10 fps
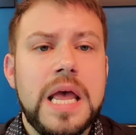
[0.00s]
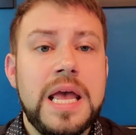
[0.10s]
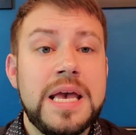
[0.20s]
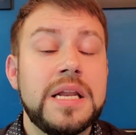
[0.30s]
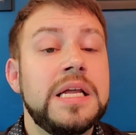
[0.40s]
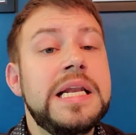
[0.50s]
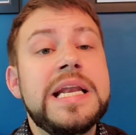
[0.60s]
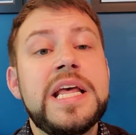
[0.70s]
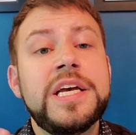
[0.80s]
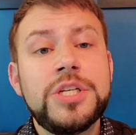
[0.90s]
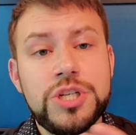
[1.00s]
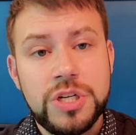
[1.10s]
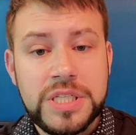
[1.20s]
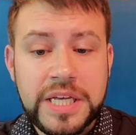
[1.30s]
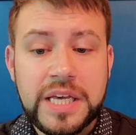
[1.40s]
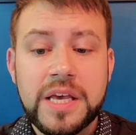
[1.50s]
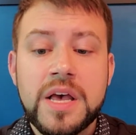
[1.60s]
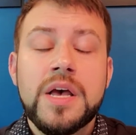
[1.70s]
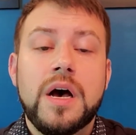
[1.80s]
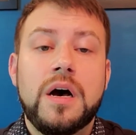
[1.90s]
And initially,
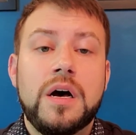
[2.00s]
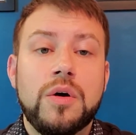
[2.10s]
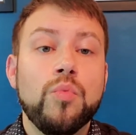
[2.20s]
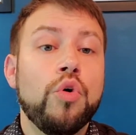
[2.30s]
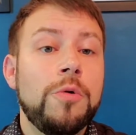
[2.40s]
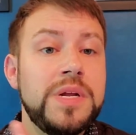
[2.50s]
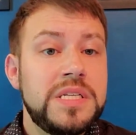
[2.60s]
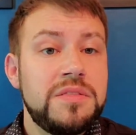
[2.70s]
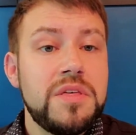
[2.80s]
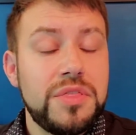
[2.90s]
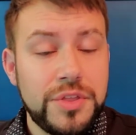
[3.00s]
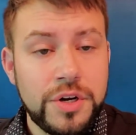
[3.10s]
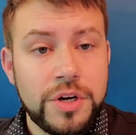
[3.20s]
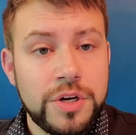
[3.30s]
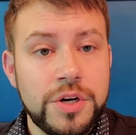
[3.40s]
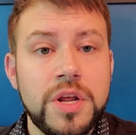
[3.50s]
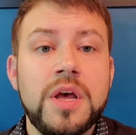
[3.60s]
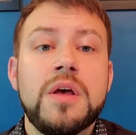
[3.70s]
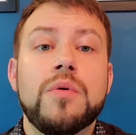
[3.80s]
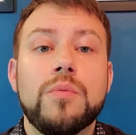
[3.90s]
Warbington III
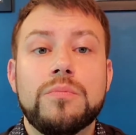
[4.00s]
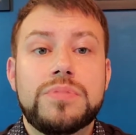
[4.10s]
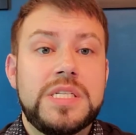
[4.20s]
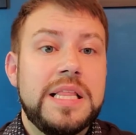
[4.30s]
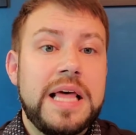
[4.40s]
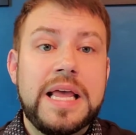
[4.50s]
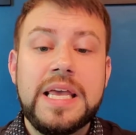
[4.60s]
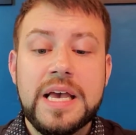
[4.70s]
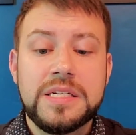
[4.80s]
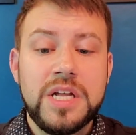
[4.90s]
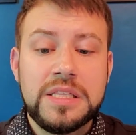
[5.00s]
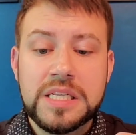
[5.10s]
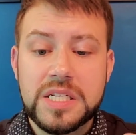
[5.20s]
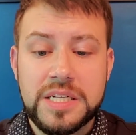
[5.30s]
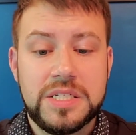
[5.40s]
said that he had done this in